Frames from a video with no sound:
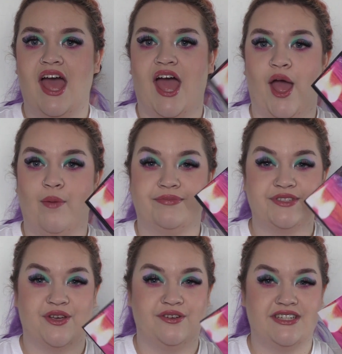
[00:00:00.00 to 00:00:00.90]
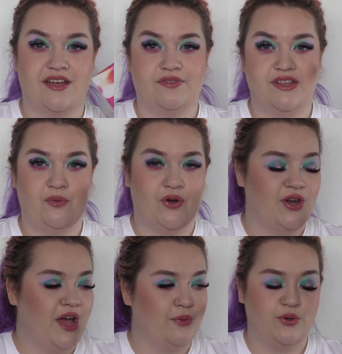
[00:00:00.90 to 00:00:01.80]
Um, so definitely
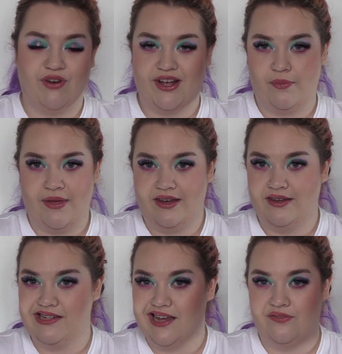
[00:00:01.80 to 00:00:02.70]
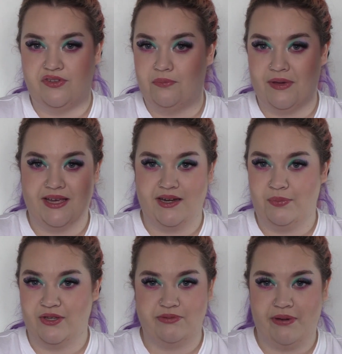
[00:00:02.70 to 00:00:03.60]
one I would recommend if you're making a
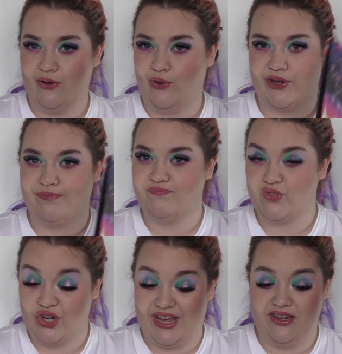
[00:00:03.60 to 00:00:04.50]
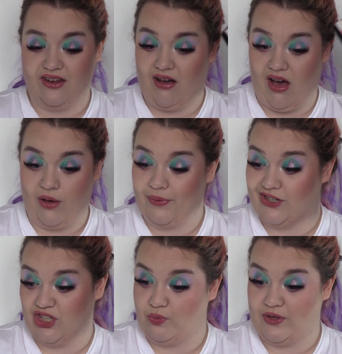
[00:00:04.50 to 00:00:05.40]
beauty bay order. Chuck it in your cart
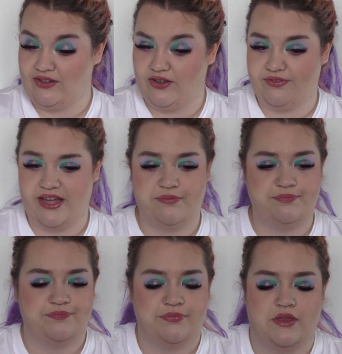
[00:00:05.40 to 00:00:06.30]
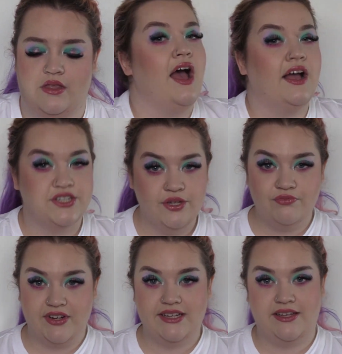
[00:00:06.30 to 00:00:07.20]
because you will love it. I
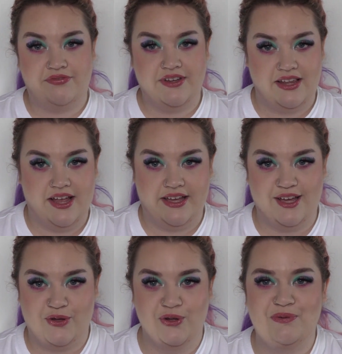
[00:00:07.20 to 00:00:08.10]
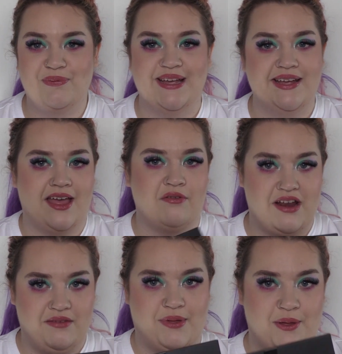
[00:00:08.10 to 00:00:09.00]
don't really feel like it could be a
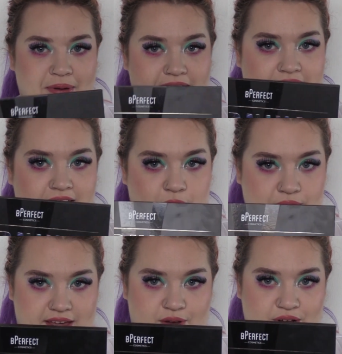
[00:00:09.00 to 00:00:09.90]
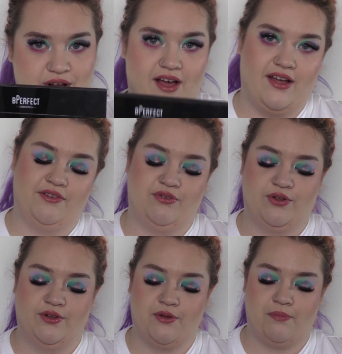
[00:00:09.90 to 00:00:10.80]
rainbow palette without a
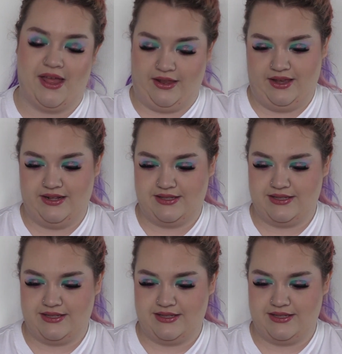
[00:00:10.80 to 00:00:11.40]
carnival palette.